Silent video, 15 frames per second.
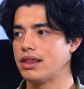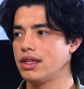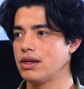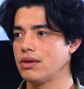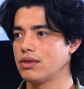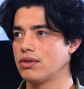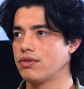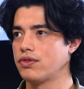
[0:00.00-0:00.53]

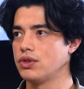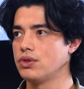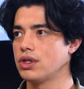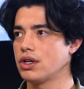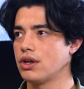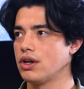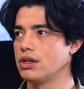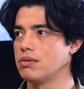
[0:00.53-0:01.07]
think the fuel
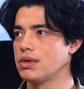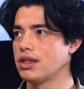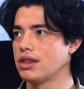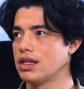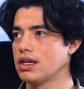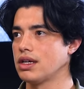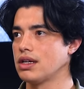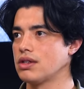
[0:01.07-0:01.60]
economy
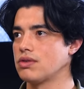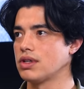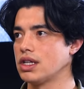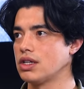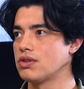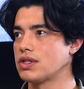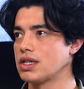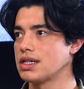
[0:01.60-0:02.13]
thing is really
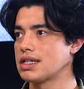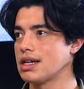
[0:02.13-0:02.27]
interesting.